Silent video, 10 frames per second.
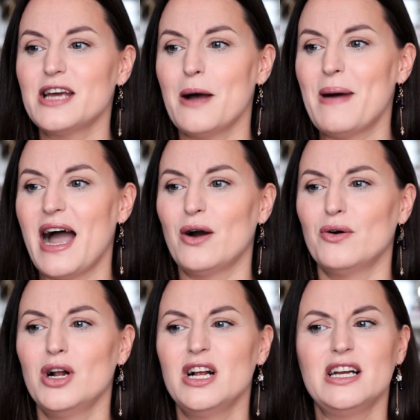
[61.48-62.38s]

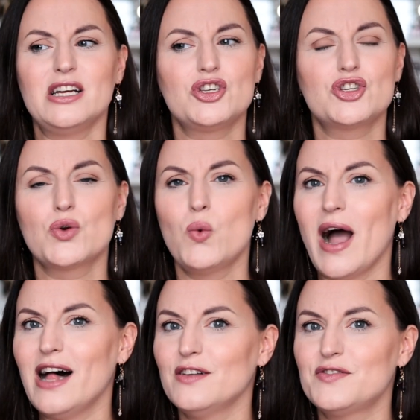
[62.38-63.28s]
about
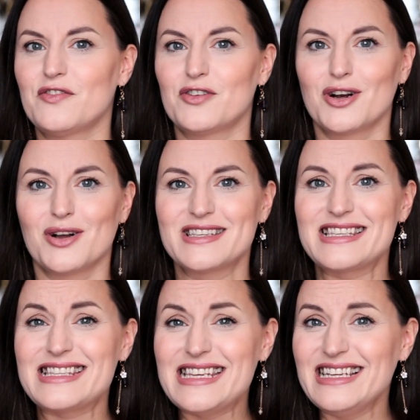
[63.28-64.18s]
12 different
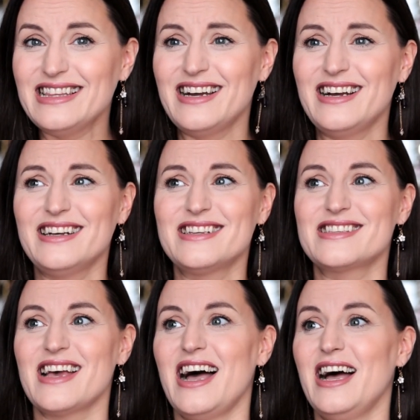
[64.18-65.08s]

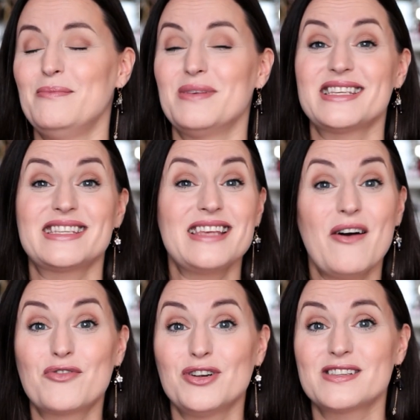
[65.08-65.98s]
concealers,
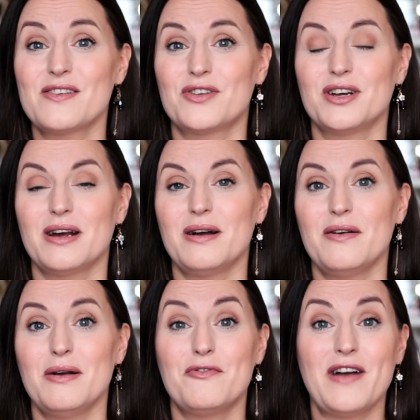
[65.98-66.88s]
several different
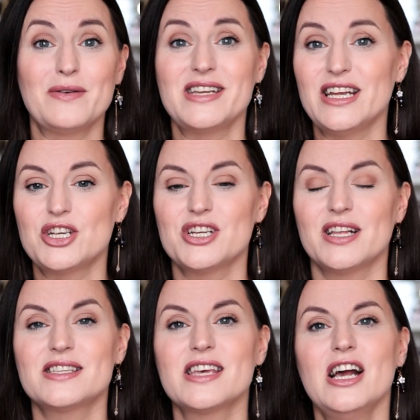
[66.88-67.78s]

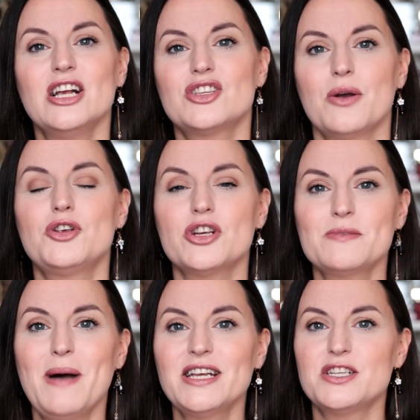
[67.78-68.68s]
foundations. So
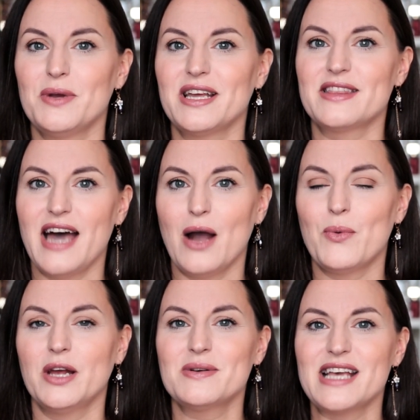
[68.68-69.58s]
just by doing that,
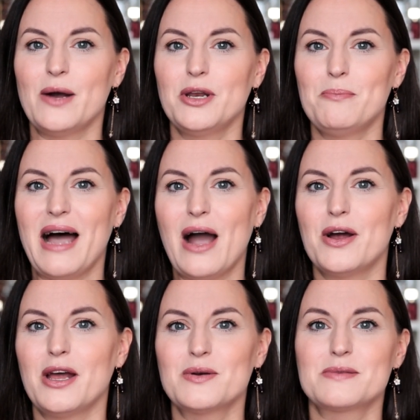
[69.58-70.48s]
when I was out and about
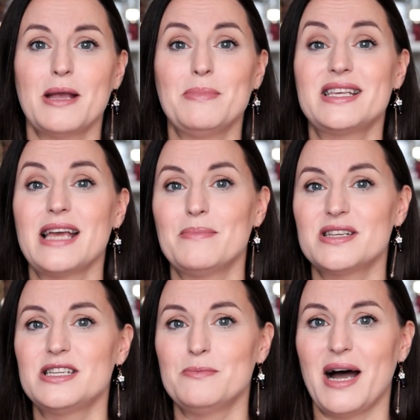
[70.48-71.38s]
and I was maybe
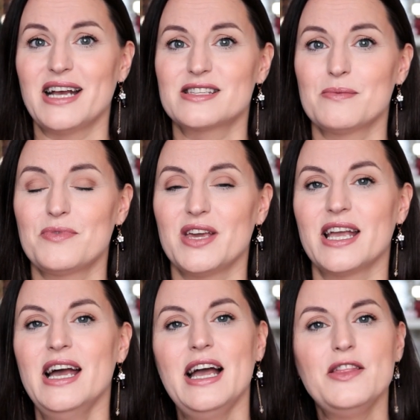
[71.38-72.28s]
tempted to buy
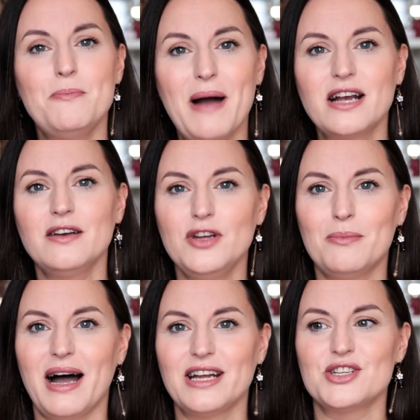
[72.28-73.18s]
something, in the back of your
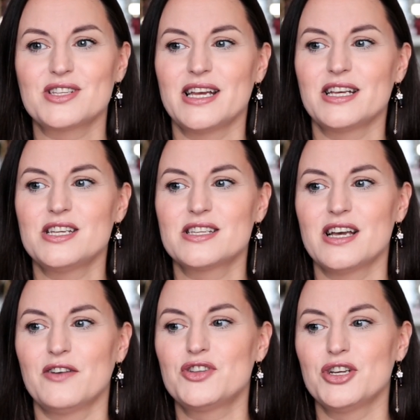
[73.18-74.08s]
mind, you're saying to
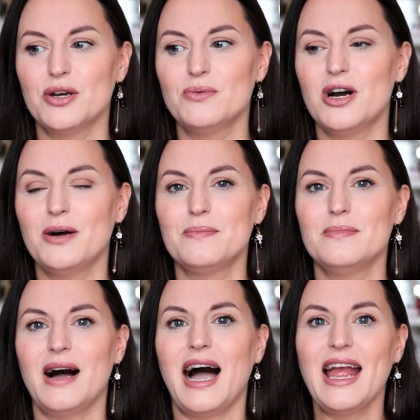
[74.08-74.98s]
yourself, do you know what?
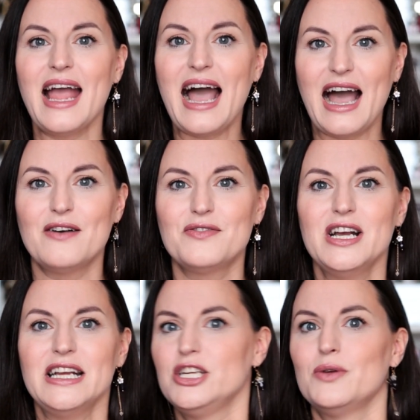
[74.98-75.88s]
I have,
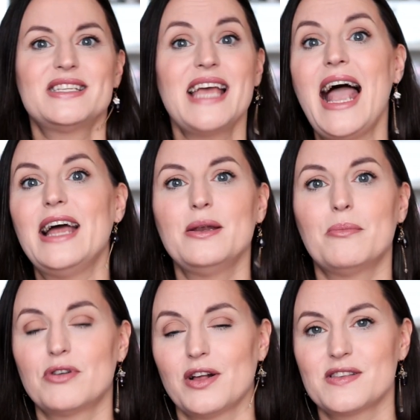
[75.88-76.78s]
10
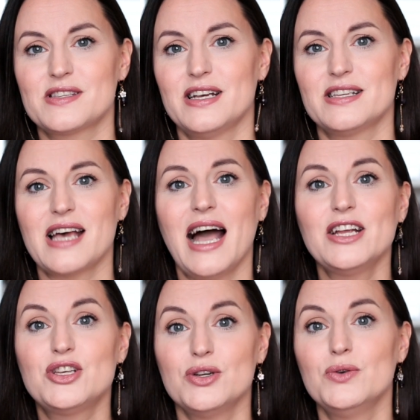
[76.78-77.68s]
bronzers.
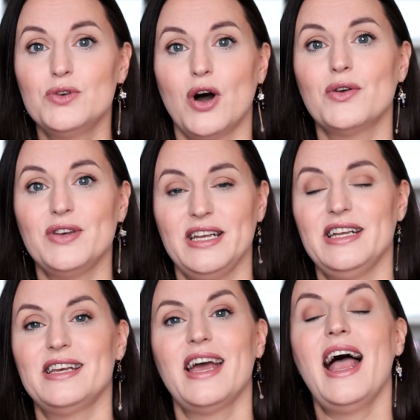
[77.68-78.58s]
I do not
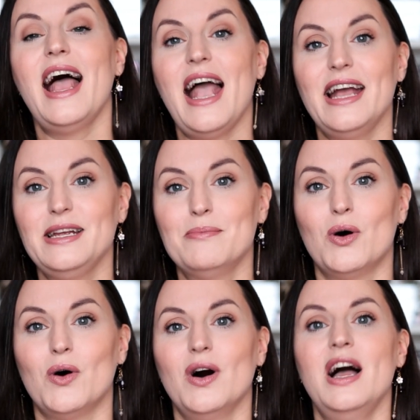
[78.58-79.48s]
need any
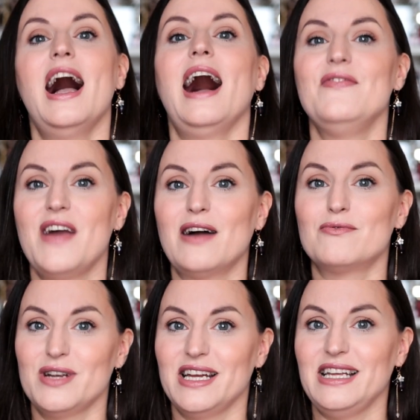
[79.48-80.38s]
more. And that
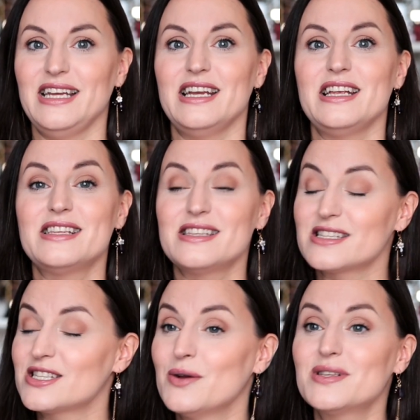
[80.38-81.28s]
really is
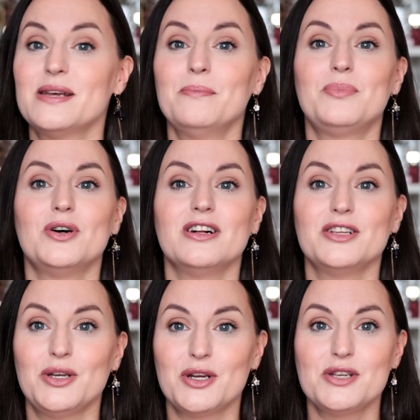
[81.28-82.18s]
so simple.
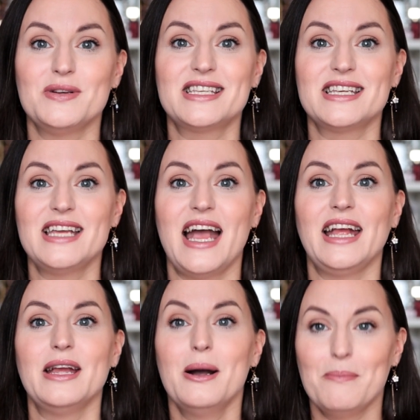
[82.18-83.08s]
You can do it
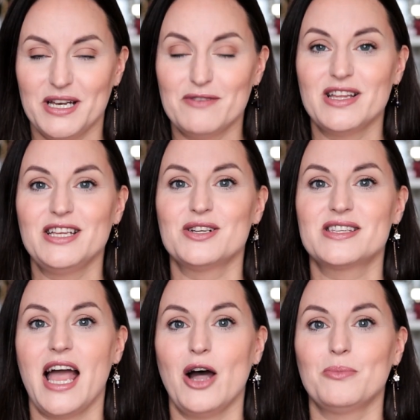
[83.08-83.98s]
today, but it really does
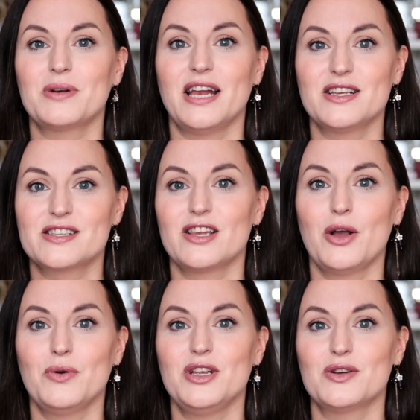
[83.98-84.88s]
help kind of
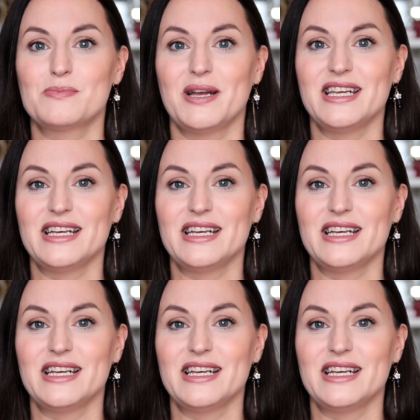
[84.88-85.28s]
slow your spending